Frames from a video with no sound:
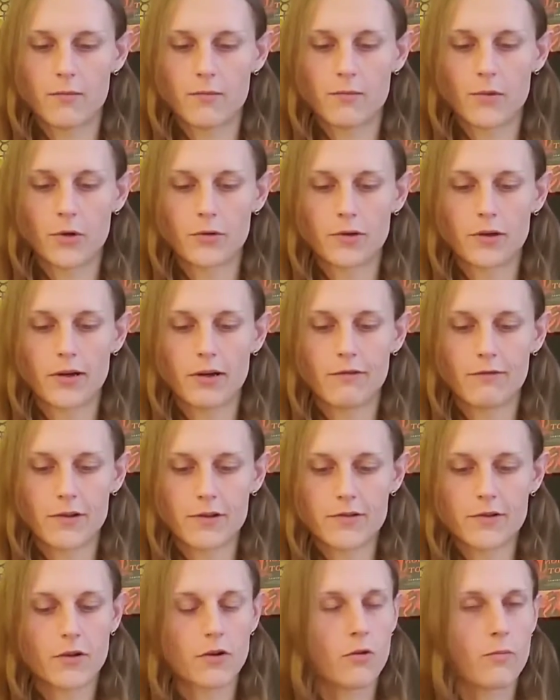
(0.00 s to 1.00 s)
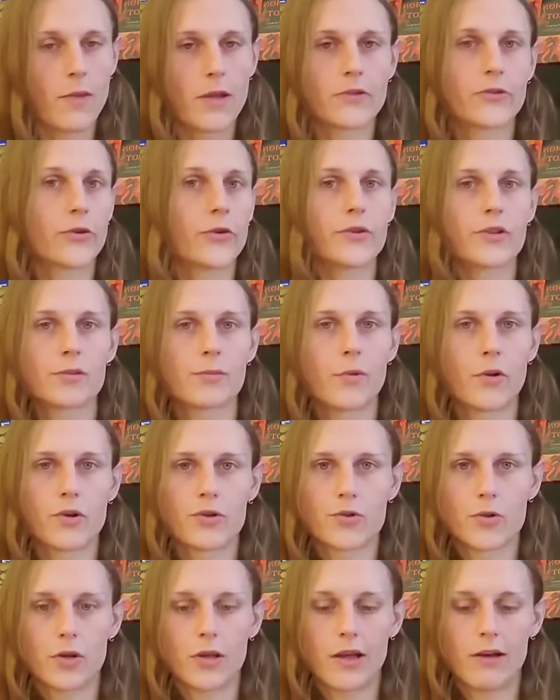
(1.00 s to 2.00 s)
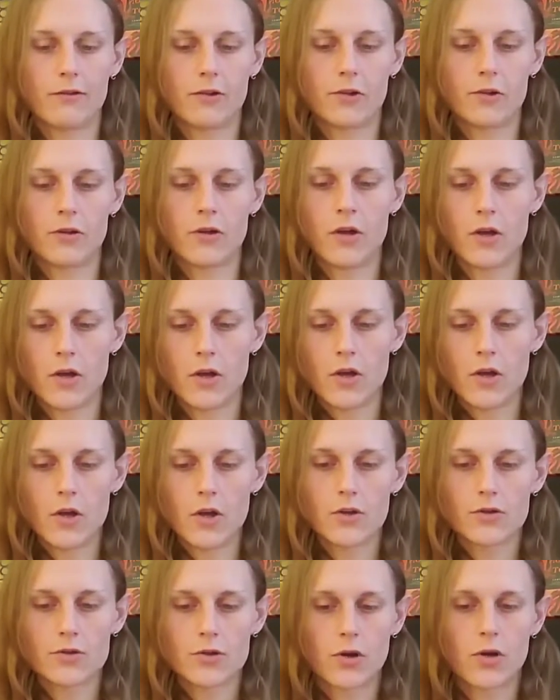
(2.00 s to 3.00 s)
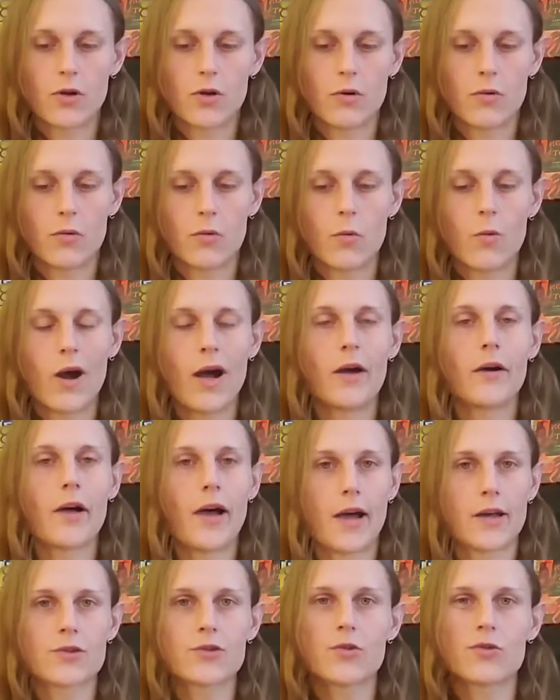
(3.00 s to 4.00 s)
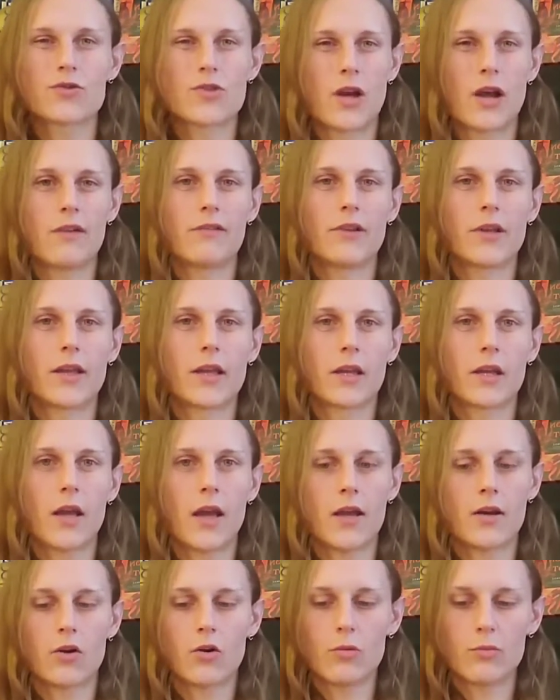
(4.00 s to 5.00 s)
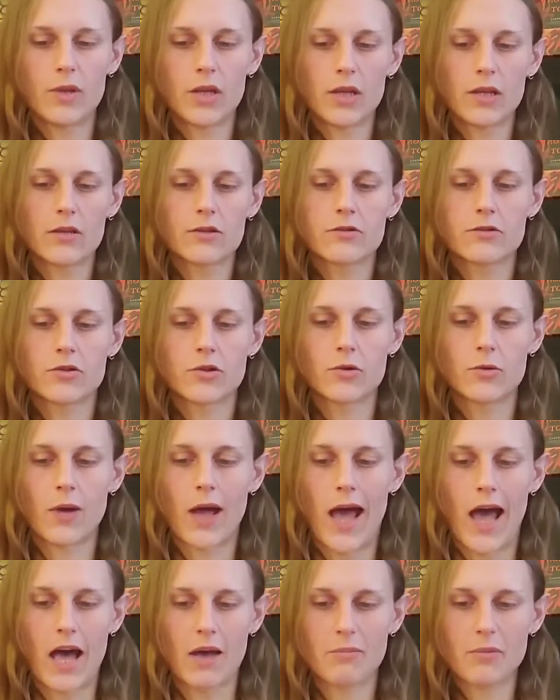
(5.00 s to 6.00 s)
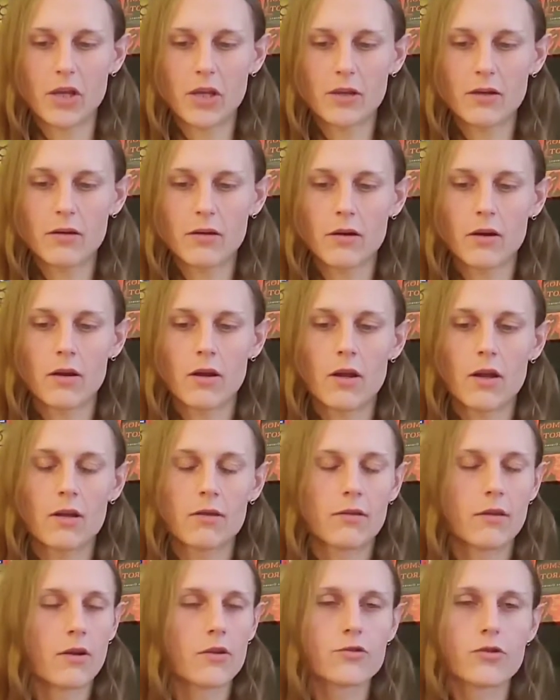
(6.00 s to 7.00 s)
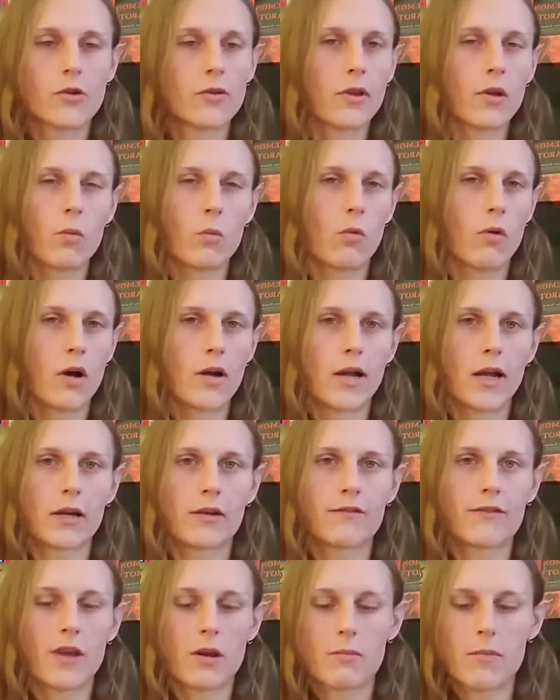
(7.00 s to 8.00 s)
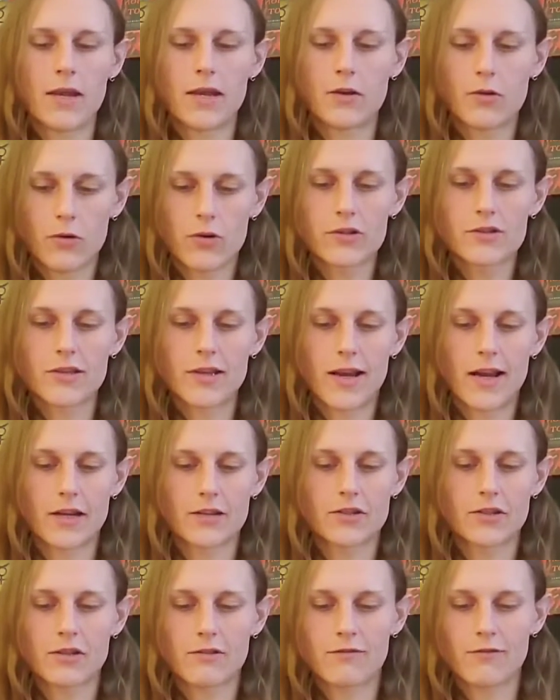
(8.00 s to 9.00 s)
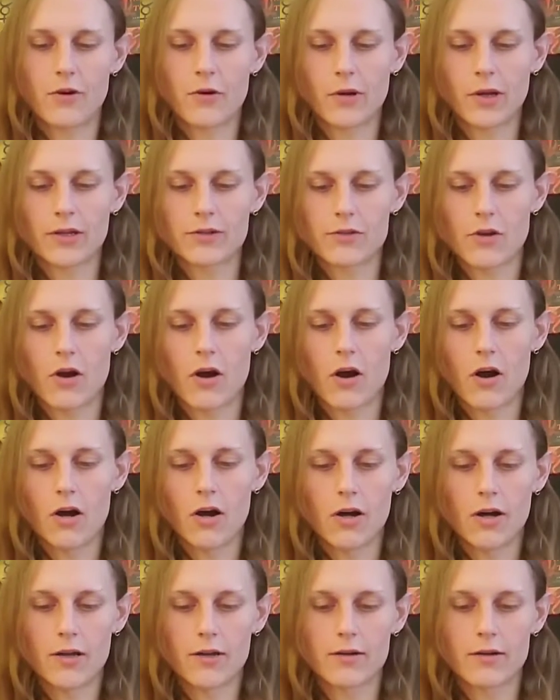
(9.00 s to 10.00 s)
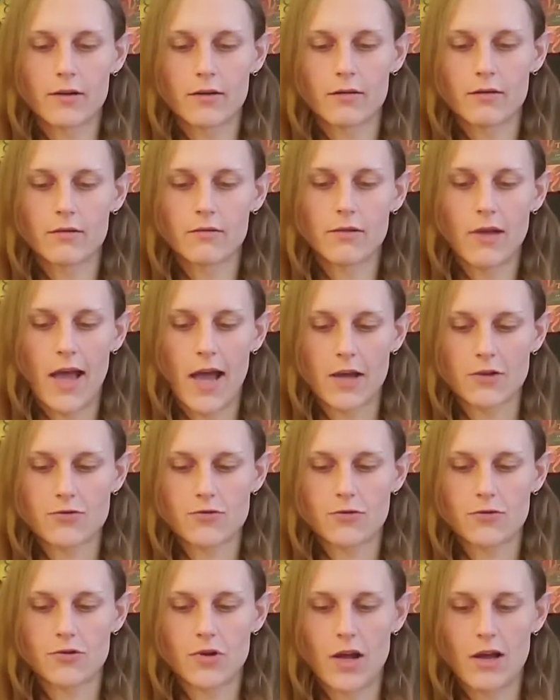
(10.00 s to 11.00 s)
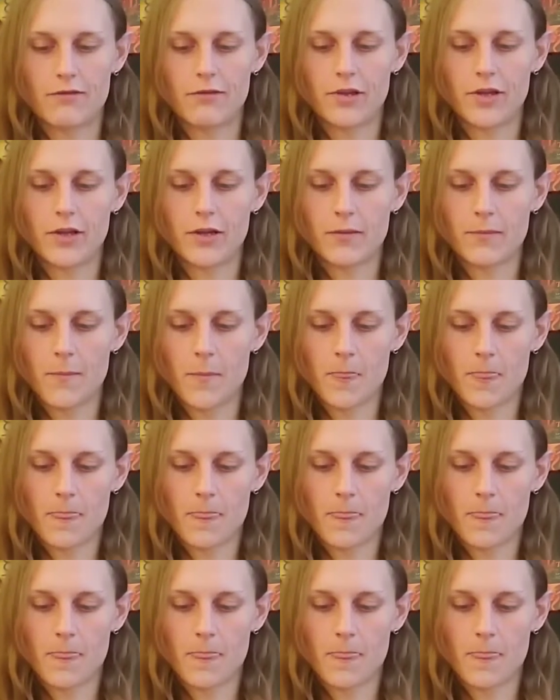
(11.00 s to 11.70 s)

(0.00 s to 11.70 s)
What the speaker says: both on a physical, mental, and spiritual level. So while astral traveling and OBEs do happen, there's only one out of their many courses that actually focus on astral traveling.